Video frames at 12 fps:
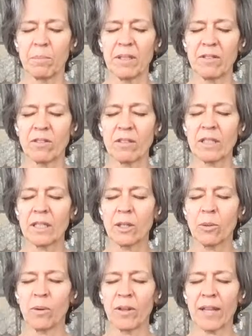be
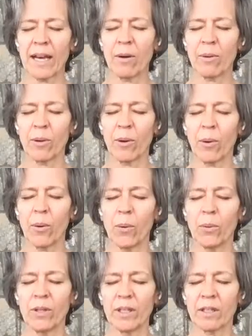still without
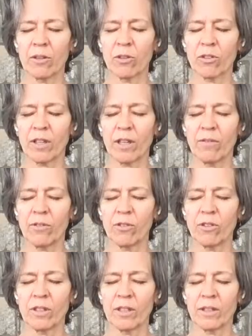holding yourself
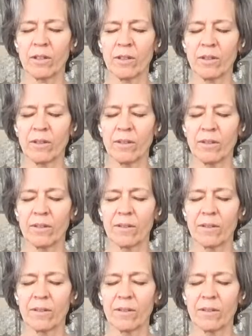still.